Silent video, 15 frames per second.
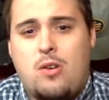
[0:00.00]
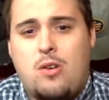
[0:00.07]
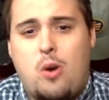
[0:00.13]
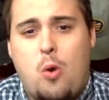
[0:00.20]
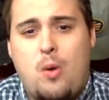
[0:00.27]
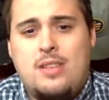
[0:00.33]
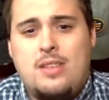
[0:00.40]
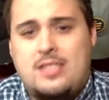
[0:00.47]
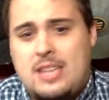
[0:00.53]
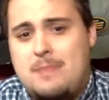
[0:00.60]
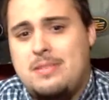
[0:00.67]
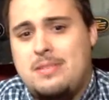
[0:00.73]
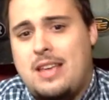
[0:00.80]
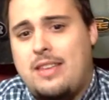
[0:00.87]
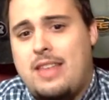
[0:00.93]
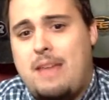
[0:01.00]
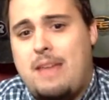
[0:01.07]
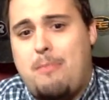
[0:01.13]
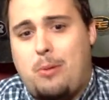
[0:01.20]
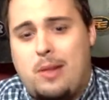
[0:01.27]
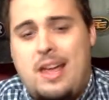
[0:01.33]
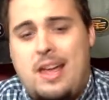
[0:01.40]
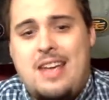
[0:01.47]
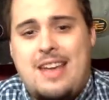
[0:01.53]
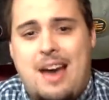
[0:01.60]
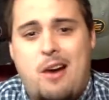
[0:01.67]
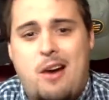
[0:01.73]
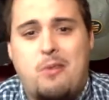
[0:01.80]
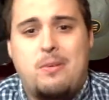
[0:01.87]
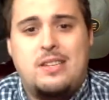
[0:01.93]
always seems like they play
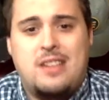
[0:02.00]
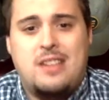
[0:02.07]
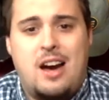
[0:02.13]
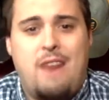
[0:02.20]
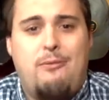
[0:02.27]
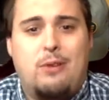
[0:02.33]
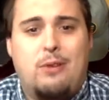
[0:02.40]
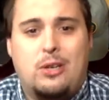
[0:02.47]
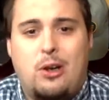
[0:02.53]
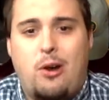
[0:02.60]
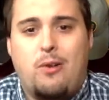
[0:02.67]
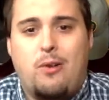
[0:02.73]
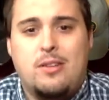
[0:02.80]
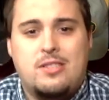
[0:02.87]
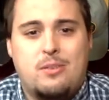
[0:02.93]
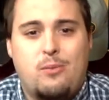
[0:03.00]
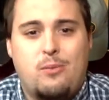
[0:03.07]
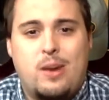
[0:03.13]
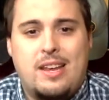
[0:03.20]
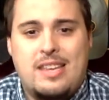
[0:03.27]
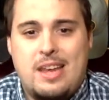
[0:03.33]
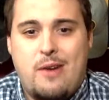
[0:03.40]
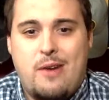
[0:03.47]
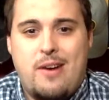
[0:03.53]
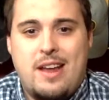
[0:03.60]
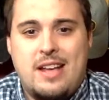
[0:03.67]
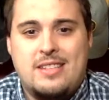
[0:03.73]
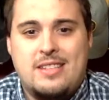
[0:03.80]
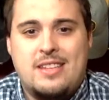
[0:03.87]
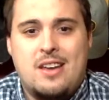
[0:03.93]
Calgary tough, regardless of what year it
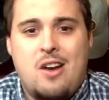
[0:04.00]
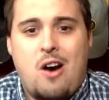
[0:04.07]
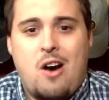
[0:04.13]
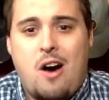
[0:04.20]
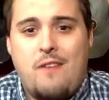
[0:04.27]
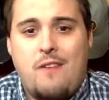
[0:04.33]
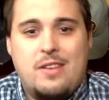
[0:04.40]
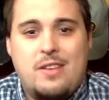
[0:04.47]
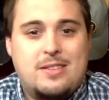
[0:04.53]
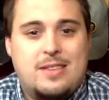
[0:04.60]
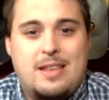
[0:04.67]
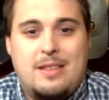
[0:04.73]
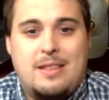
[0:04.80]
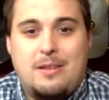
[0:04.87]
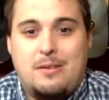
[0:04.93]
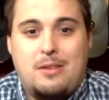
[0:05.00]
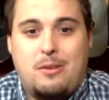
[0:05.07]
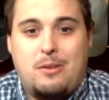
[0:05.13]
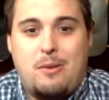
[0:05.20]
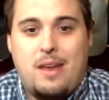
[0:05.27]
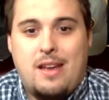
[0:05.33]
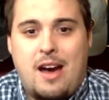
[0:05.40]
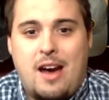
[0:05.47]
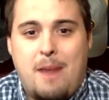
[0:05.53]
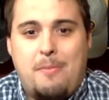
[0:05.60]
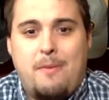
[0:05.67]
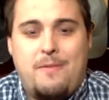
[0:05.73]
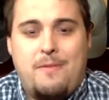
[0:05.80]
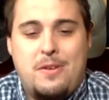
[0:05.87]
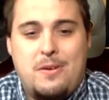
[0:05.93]
is. Obviously, the, the Grey Cup
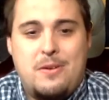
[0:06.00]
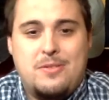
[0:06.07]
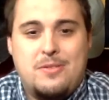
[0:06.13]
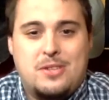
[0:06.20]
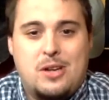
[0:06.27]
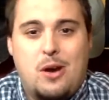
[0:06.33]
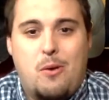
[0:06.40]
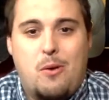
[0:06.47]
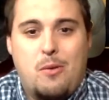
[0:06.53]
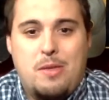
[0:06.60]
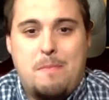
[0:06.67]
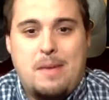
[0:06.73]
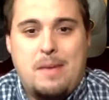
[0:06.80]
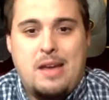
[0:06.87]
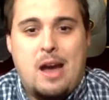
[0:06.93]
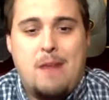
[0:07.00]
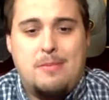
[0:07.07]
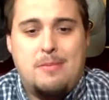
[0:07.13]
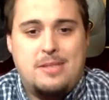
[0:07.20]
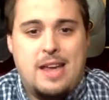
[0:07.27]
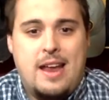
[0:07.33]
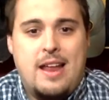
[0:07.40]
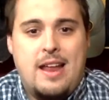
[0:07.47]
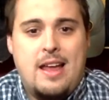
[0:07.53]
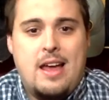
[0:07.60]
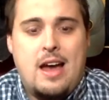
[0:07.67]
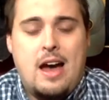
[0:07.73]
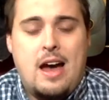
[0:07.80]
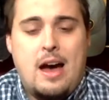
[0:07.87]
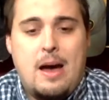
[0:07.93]
a few years ago with the big upset
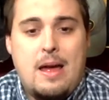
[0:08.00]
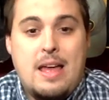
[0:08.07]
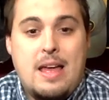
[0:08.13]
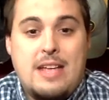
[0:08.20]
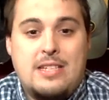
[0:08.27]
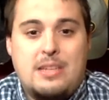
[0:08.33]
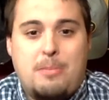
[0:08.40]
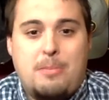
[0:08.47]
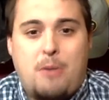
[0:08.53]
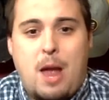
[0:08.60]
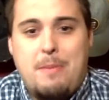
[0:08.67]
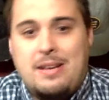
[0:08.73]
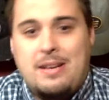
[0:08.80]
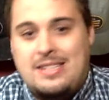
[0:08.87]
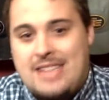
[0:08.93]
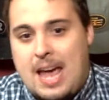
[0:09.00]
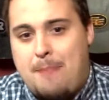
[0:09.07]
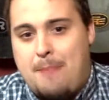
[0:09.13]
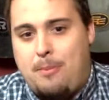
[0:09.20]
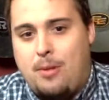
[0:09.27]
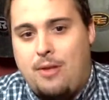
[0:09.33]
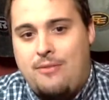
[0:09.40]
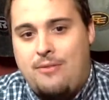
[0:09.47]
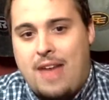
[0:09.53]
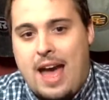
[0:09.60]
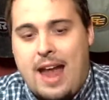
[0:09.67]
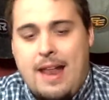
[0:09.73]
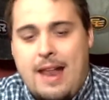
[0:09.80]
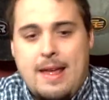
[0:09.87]
uh, is the prime example of that.